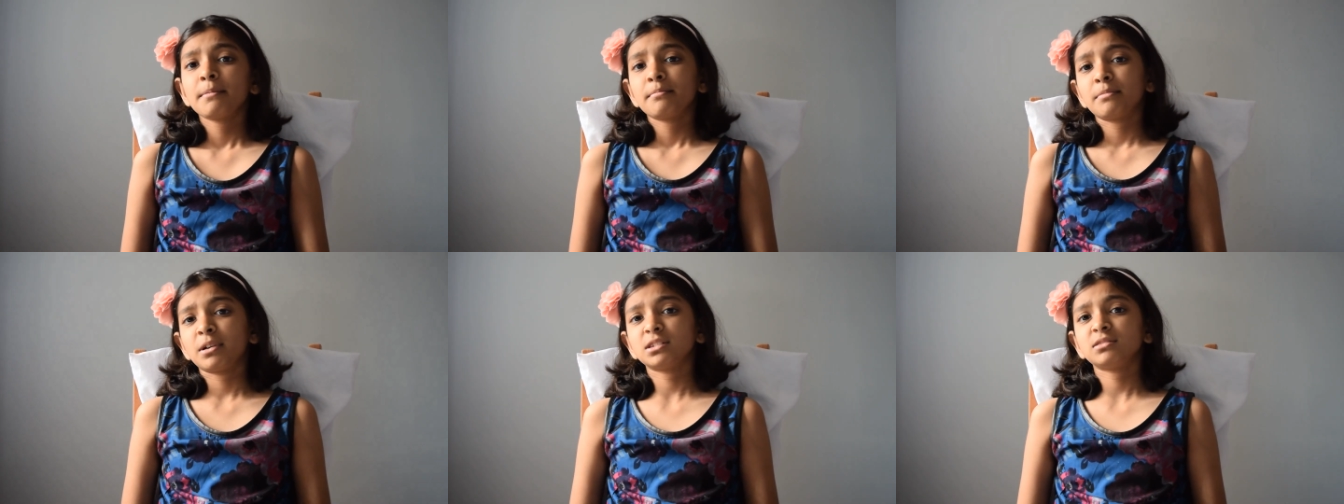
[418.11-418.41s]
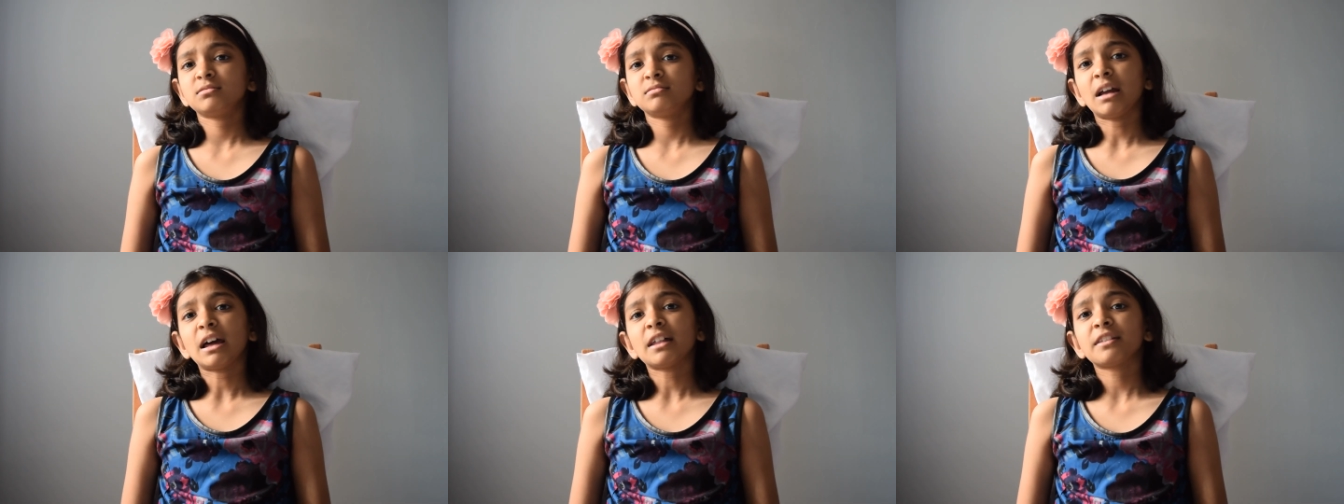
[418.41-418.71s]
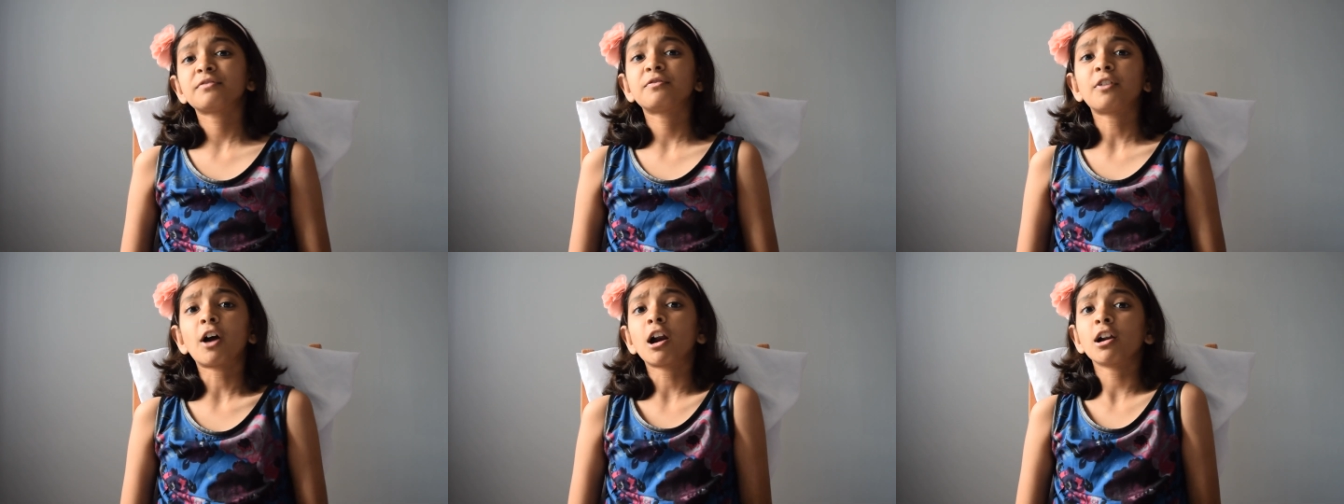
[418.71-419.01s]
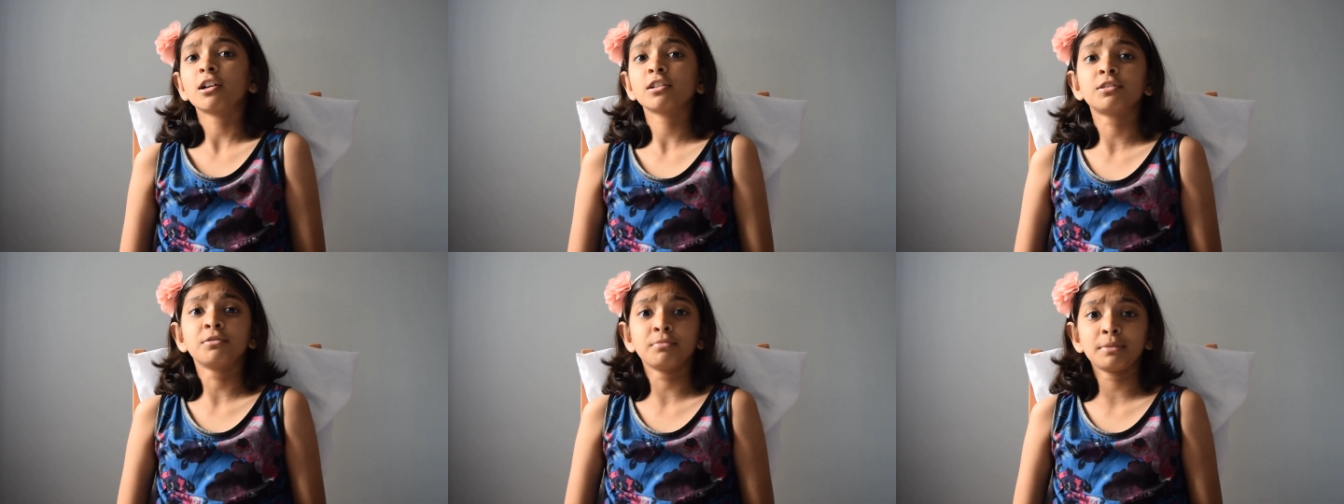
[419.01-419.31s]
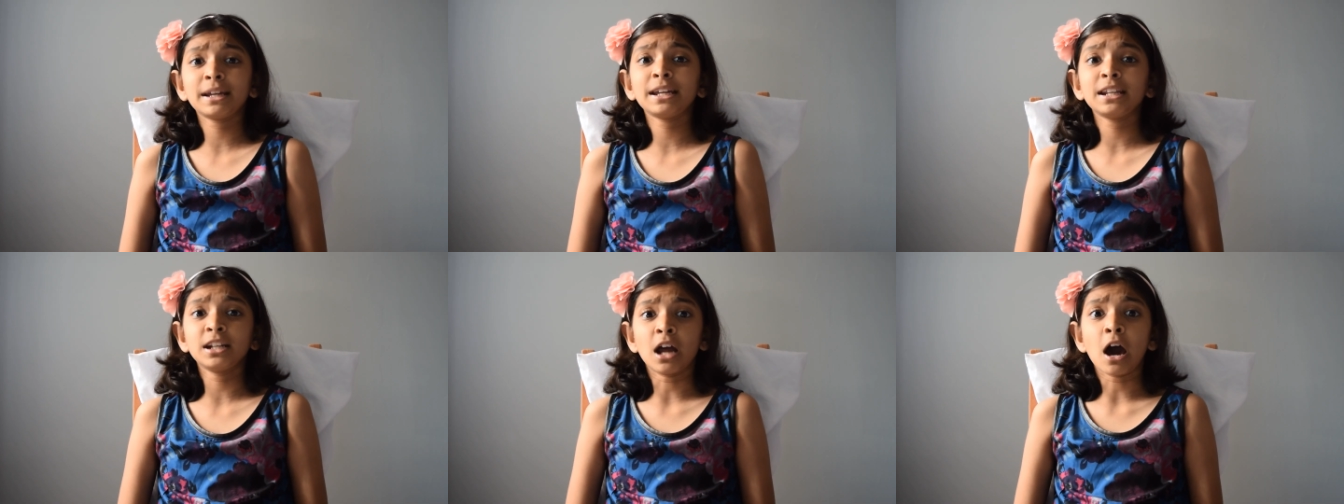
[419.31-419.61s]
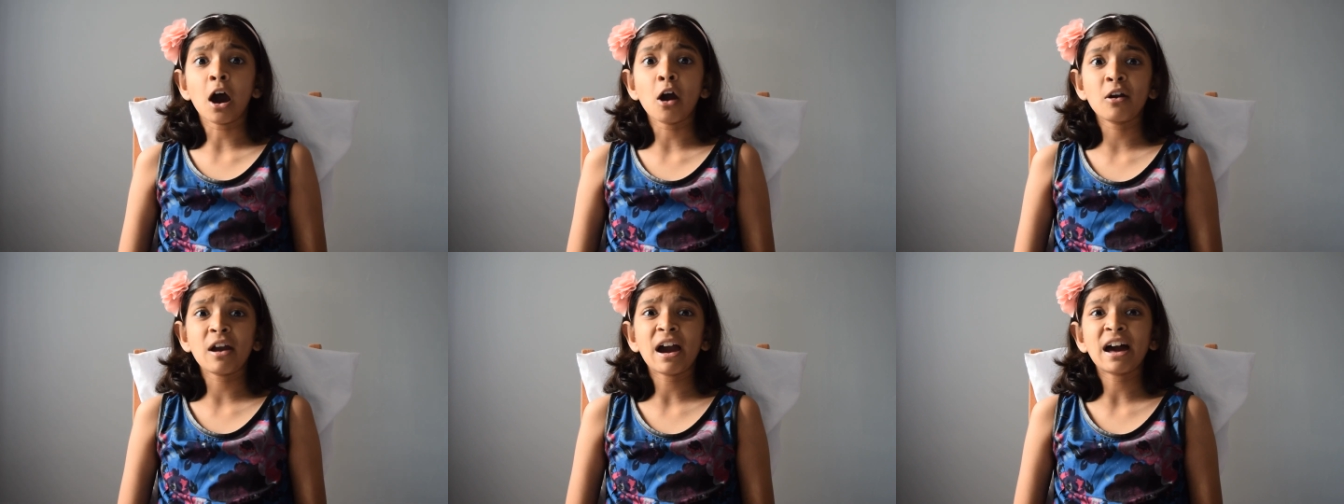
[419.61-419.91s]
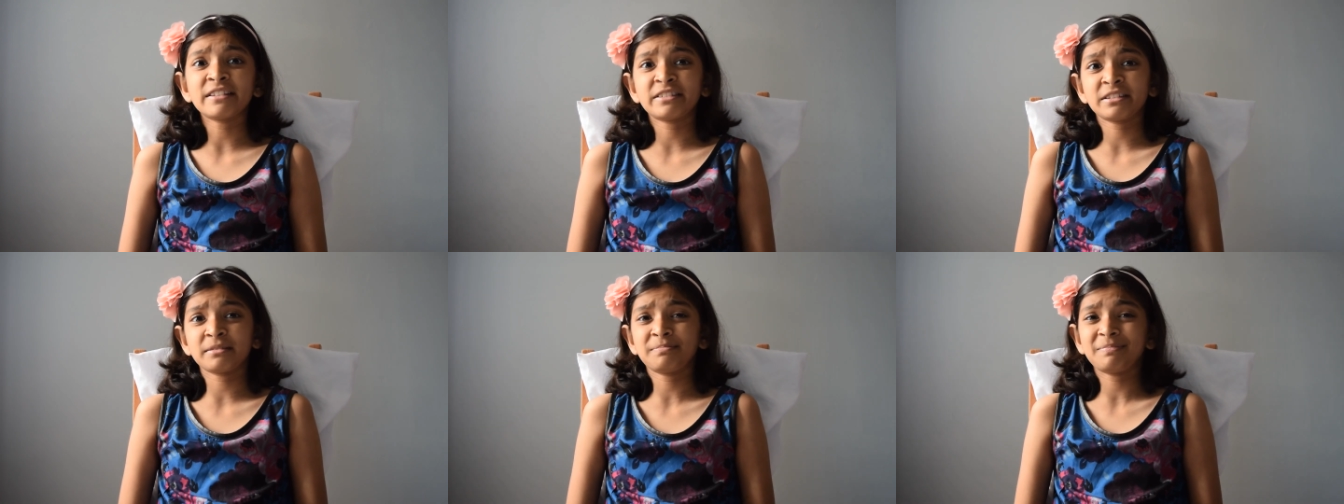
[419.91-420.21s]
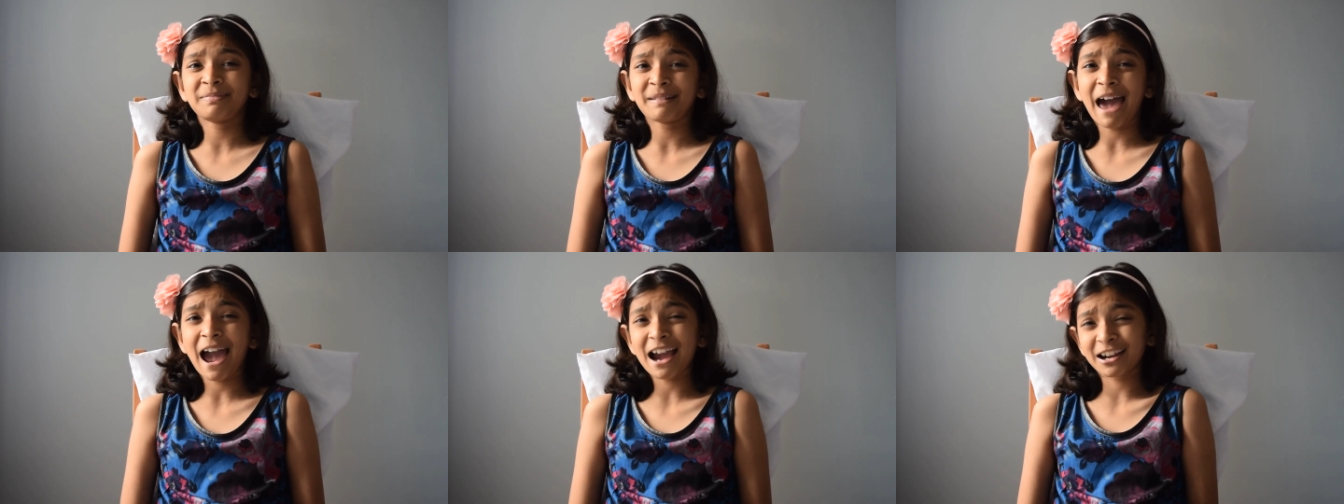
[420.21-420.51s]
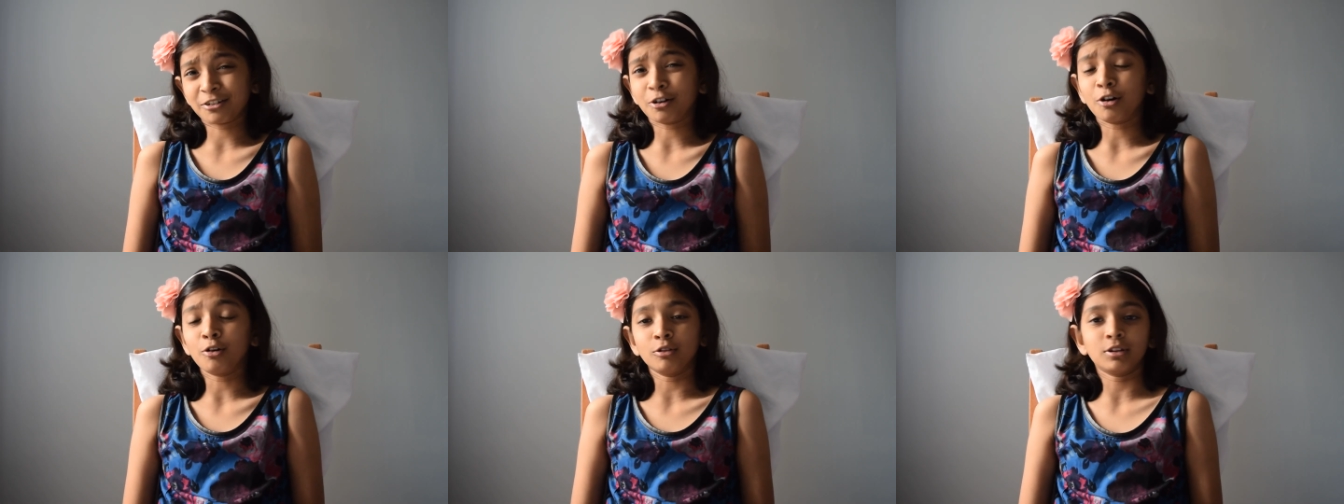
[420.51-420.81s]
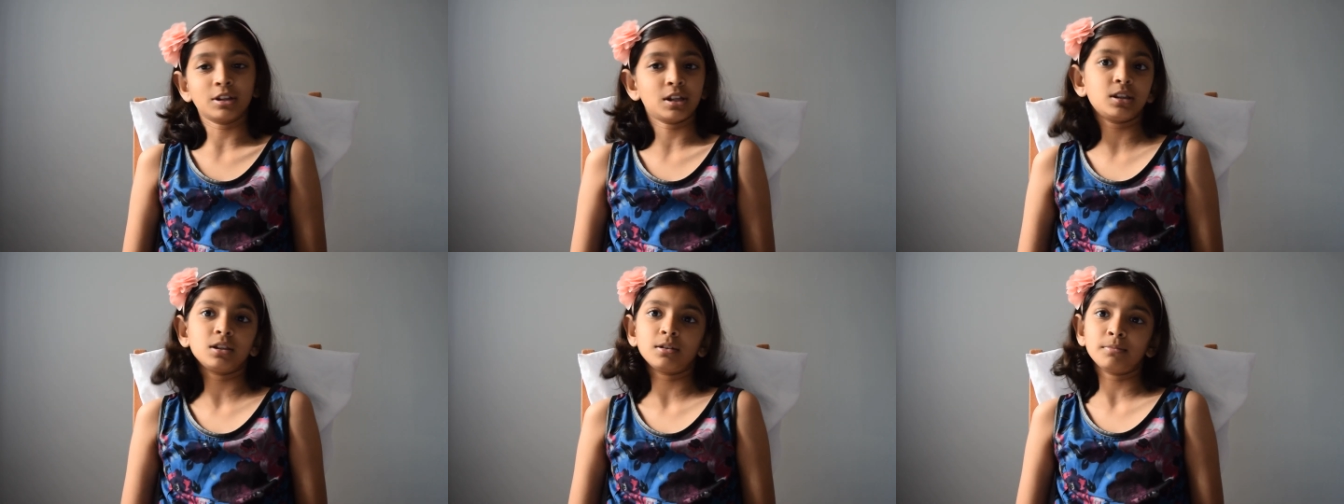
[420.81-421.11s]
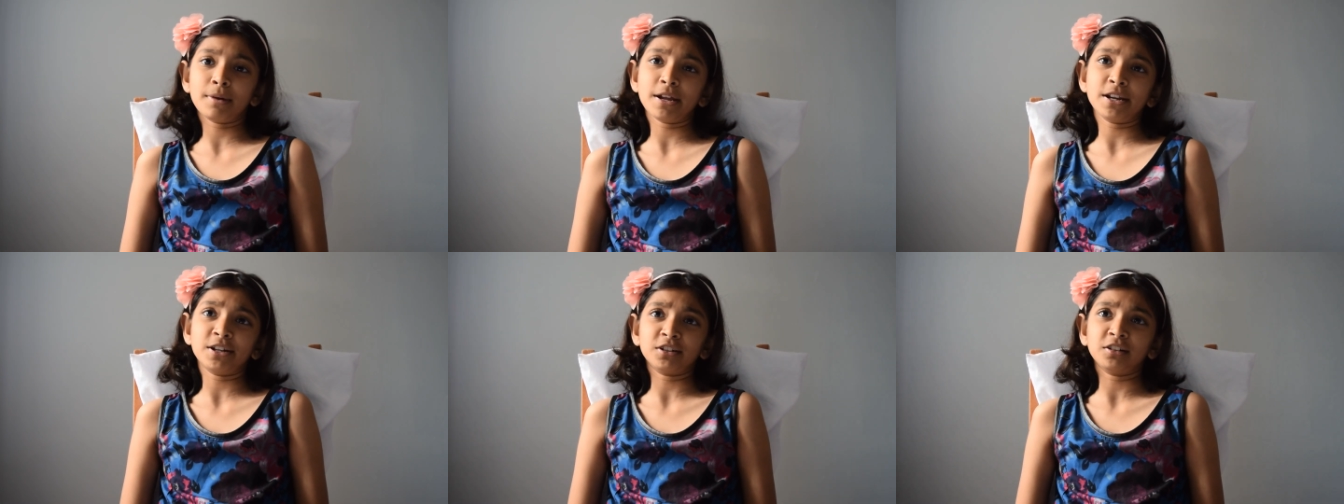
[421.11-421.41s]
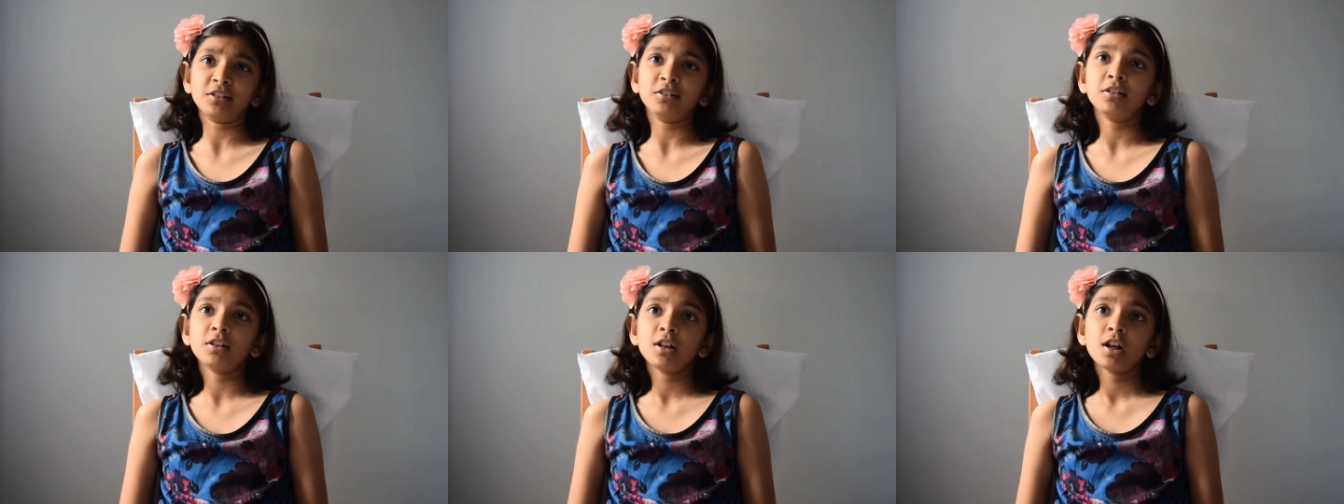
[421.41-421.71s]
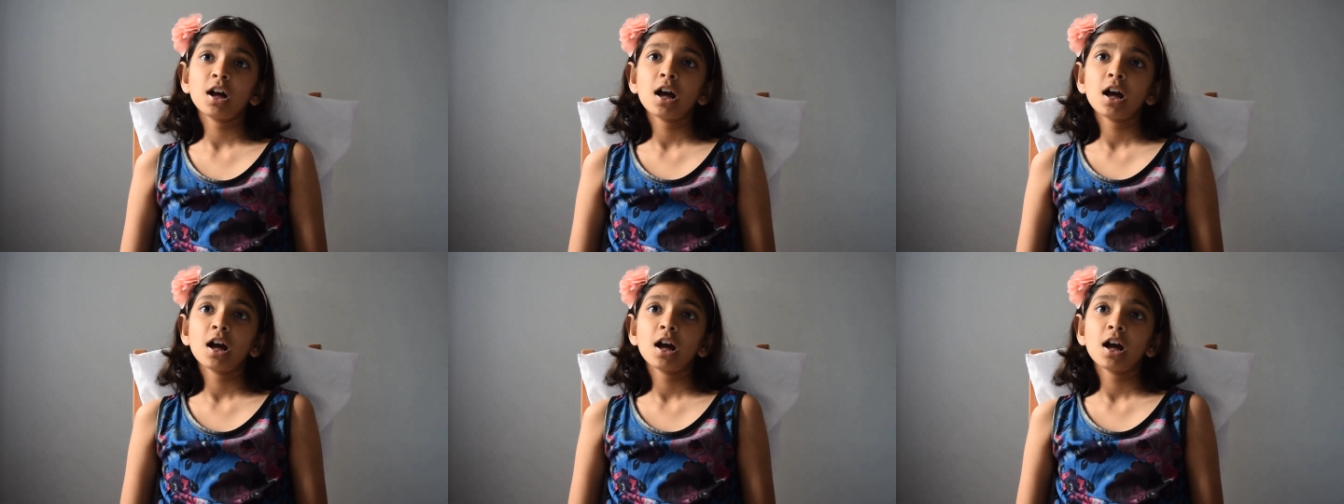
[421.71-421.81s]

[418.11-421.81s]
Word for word: but as far as we know, has a black hole in the middle.